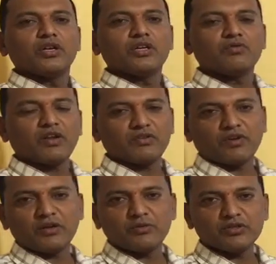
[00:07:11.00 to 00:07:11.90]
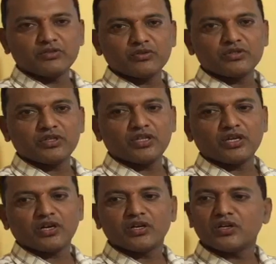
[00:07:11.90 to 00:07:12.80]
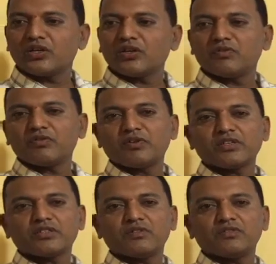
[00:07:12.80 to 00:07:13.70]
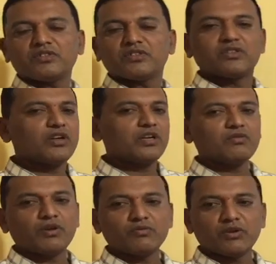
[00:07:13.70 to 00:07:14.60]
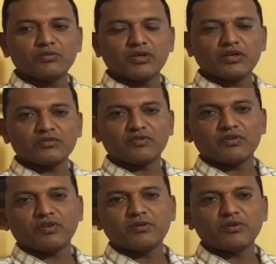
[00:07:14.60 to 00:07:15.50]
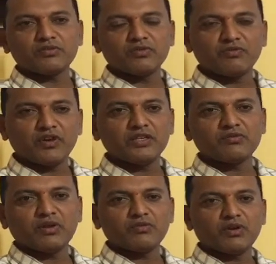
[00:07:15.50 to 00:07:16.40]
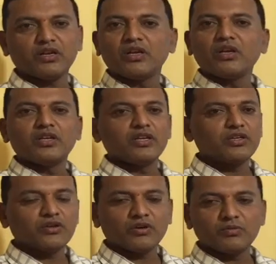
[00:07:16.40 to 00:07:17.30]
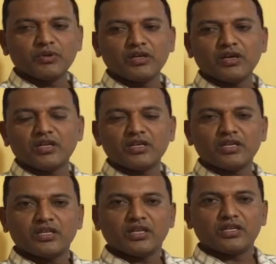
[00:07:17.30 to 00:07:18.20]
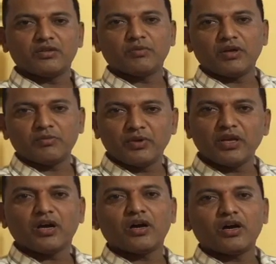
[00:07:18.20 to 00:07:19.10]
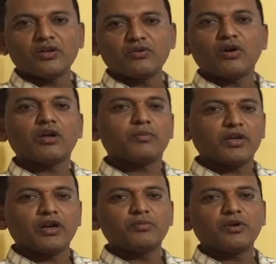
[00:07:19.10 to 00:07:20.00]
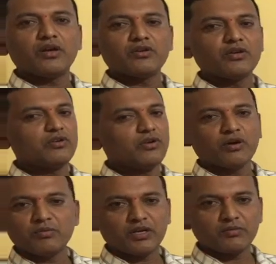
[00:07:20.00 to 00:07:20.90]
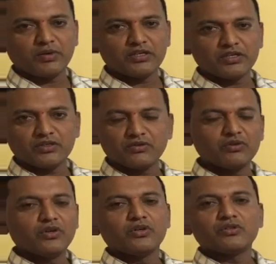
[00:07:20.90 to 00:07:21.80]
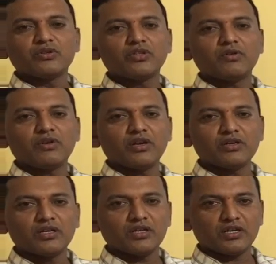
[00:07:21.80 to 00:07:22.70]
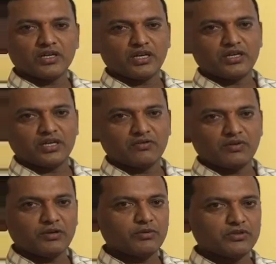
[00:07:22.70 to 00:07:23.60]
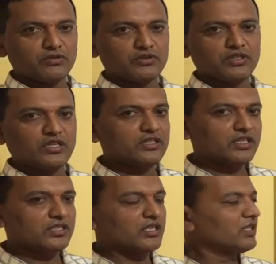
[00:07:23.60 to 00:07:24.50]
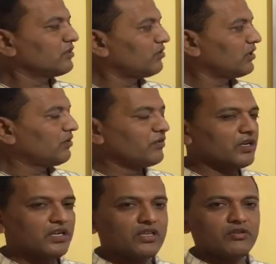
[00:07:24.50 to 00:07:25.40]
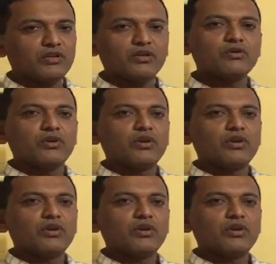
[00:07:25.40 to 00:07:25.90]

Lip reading: if for a 5 marks question they can't give a function which is not a 1 1, because for 5 marks we face 1 1, it can't be, and then it may be onto or may not be onto, it will not become bijective, so they will not get a 5 marks question in such case. So definitely they will give